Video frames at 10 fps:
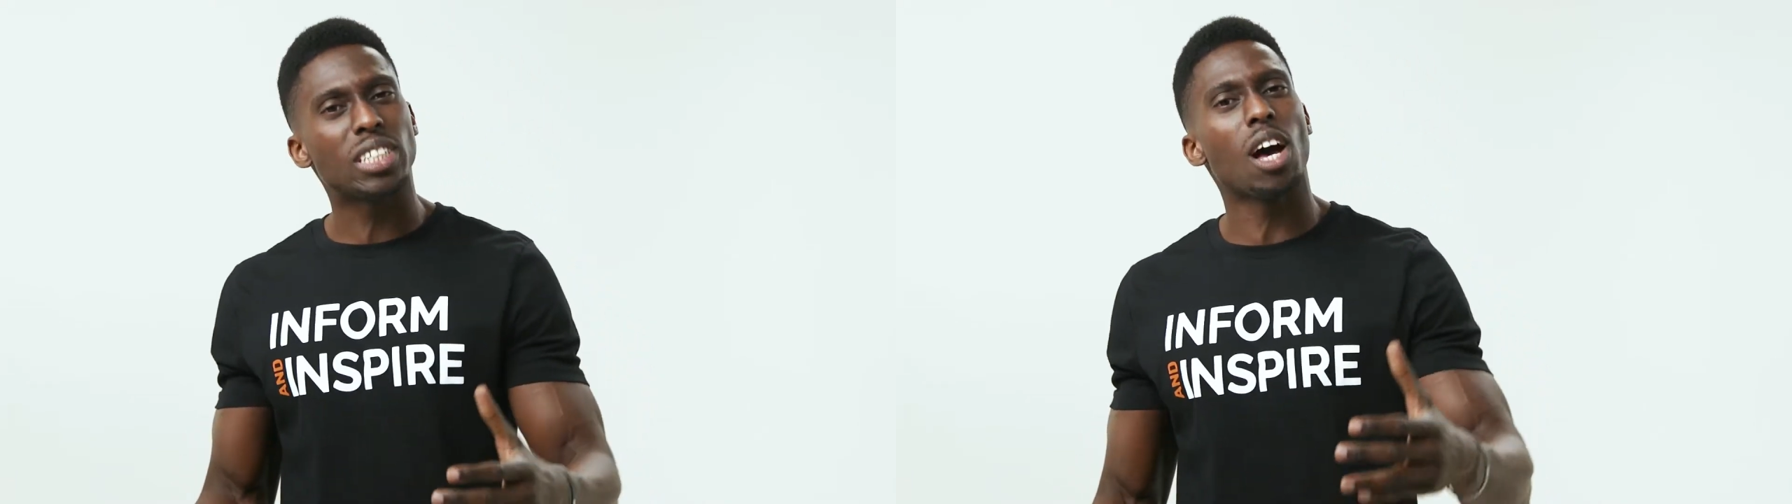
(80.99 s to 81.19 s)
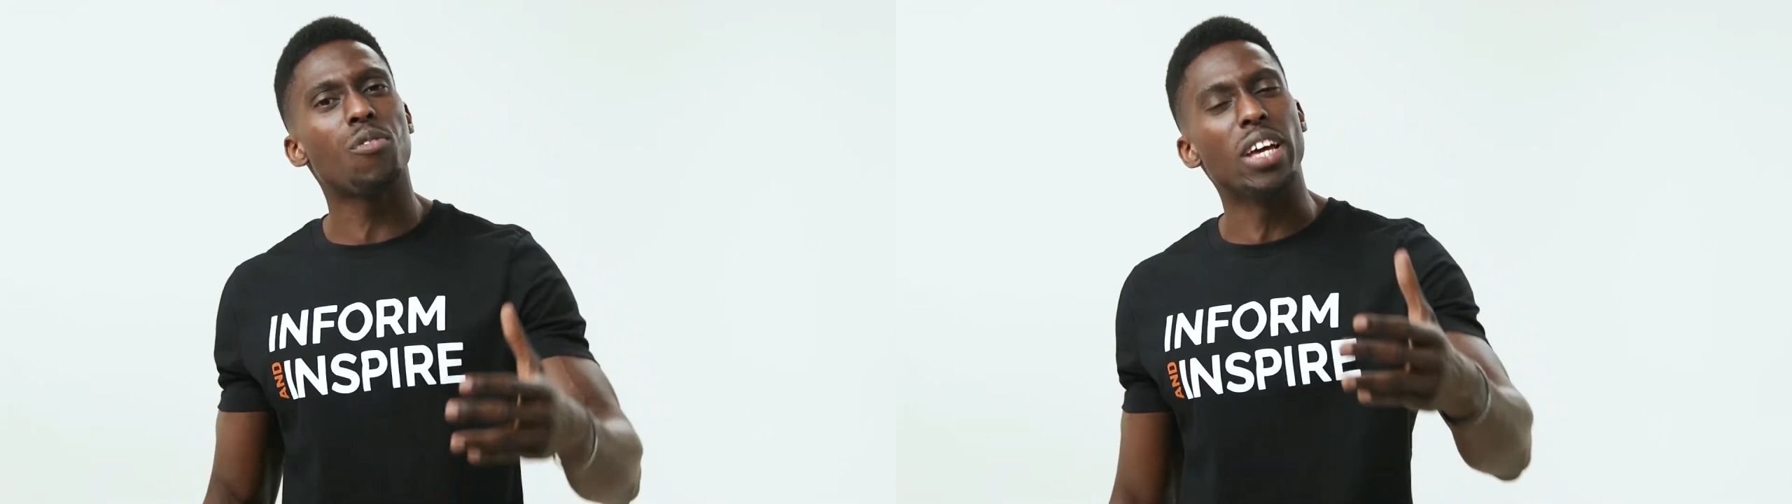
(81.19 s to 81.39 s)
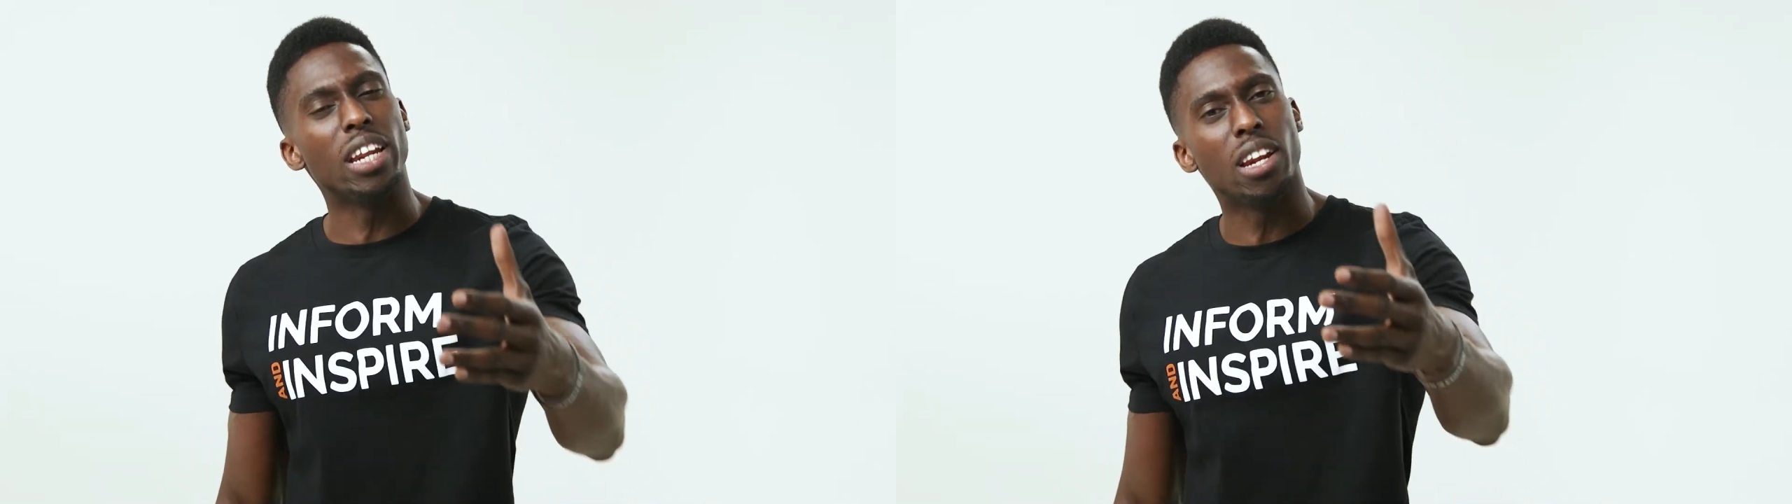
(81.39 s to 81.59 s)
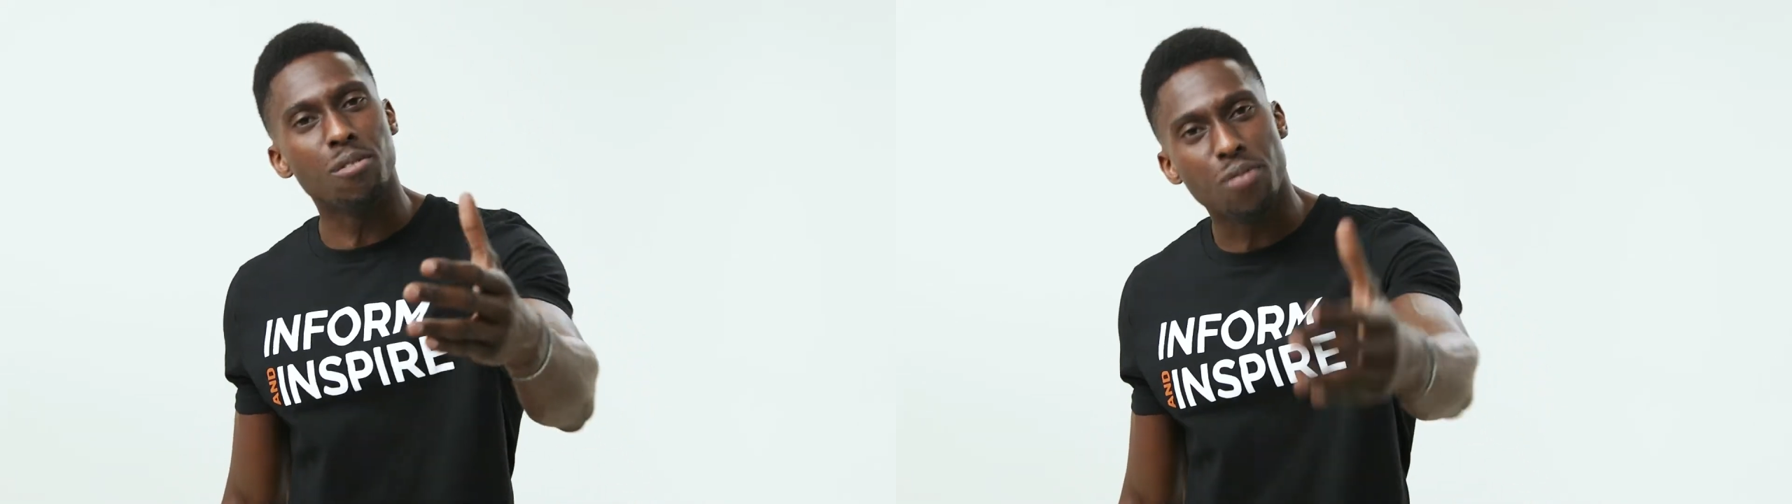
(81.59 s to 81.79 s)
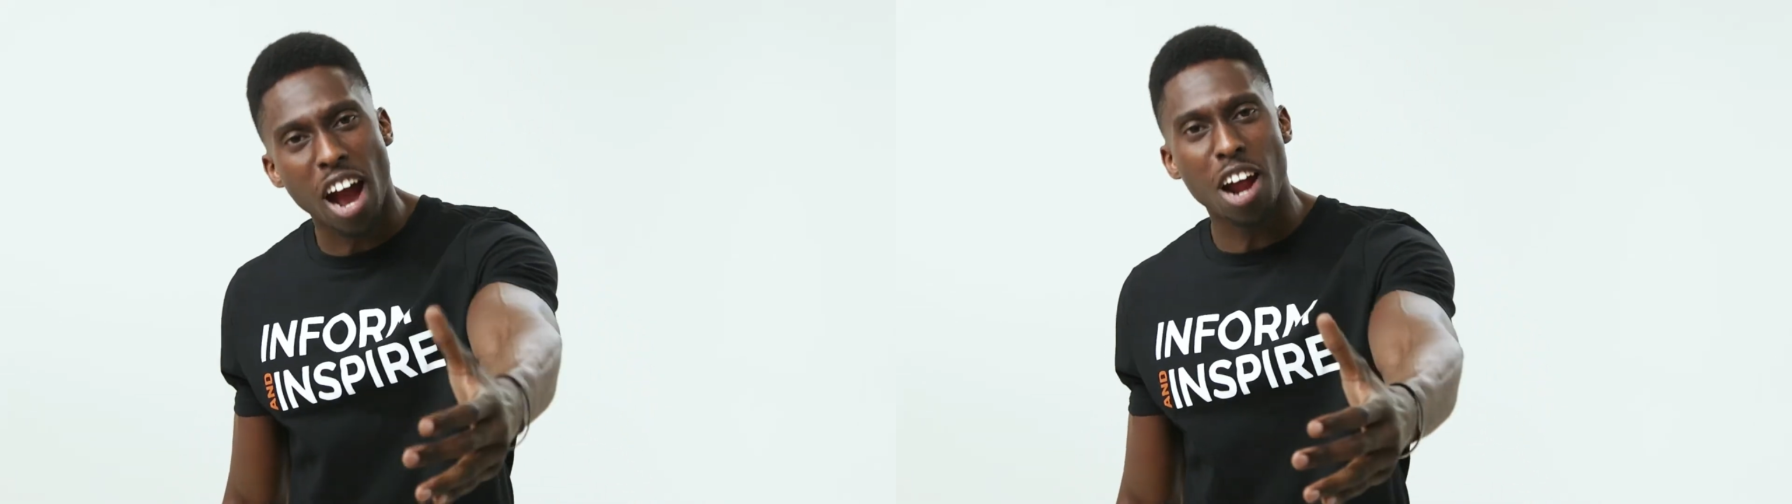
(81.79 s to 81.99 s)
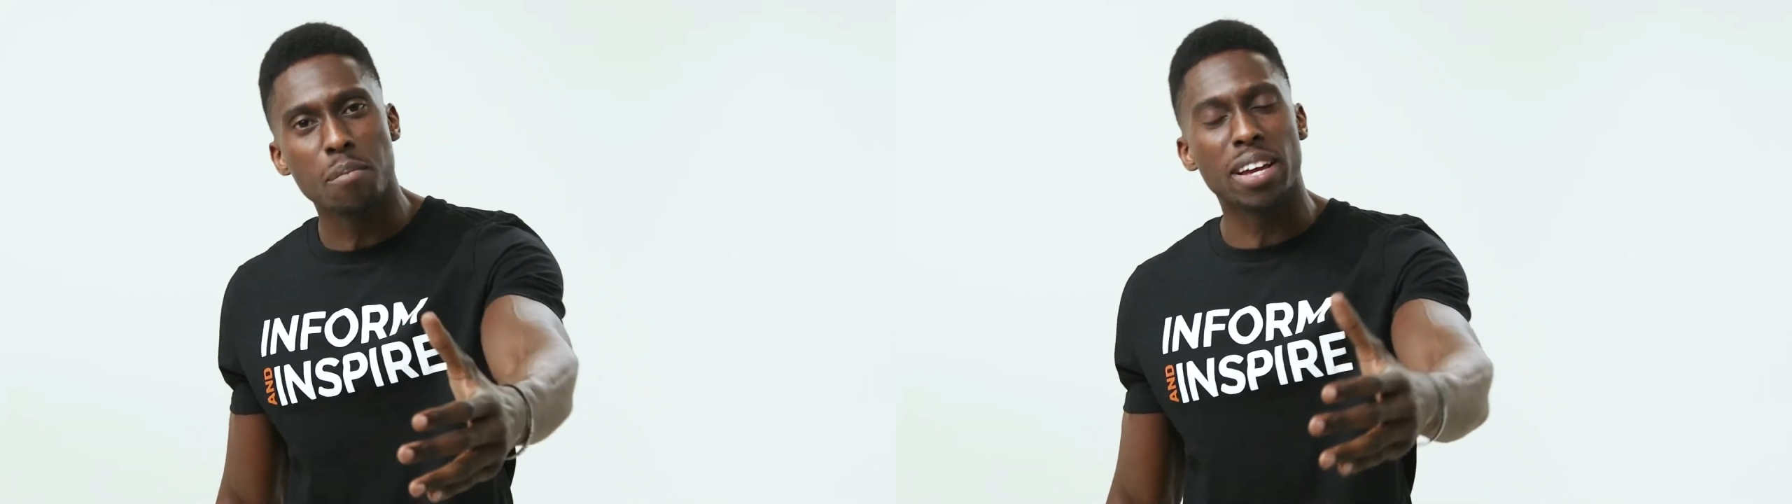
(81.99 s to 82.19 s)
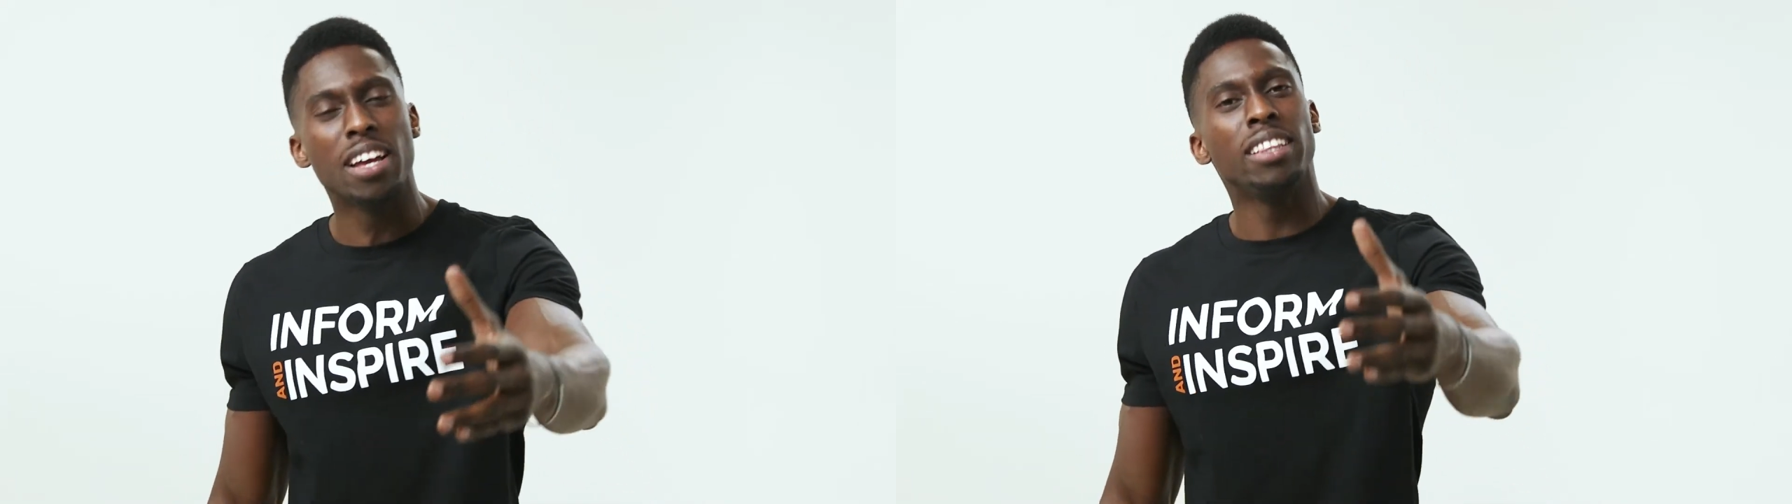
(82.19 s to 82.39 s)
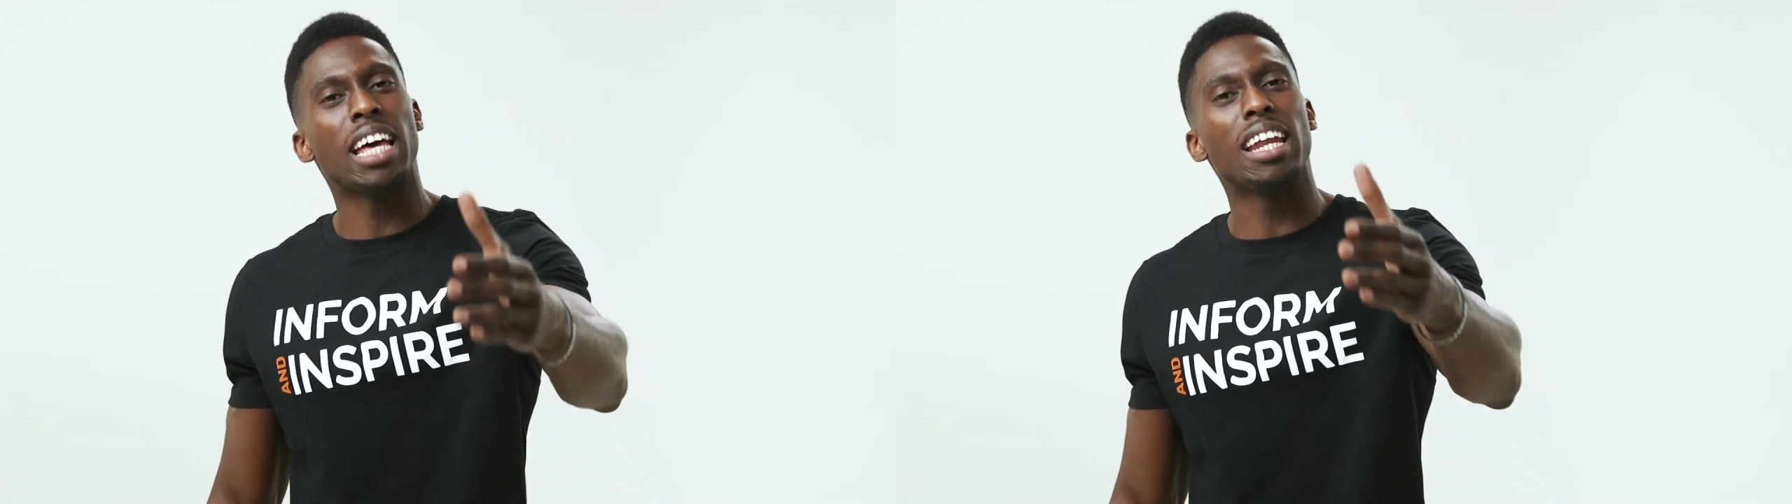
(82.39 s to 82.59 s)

yourself in an environment